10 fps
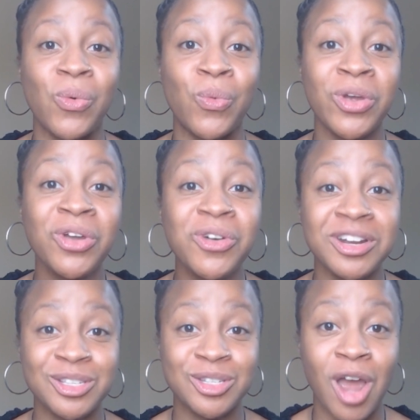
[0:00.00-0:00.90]
We're
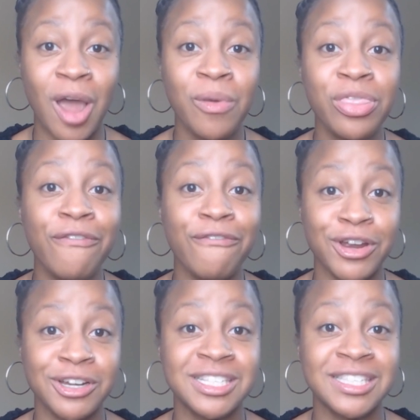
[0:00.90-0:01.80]
going to start with the
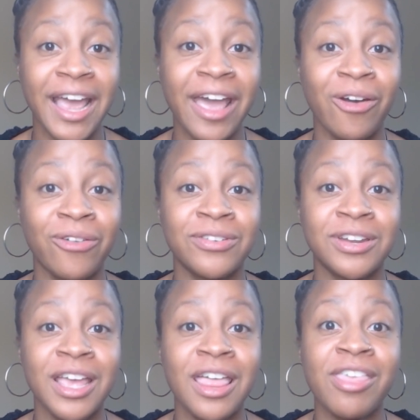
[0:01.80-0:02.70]
first sound,
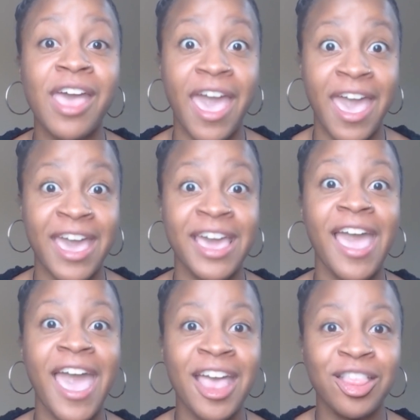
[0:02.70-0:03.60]
the A
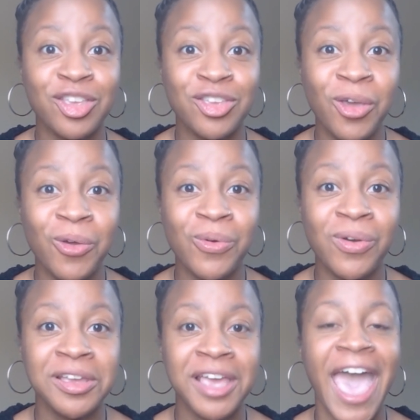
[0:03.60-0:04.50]
and the U,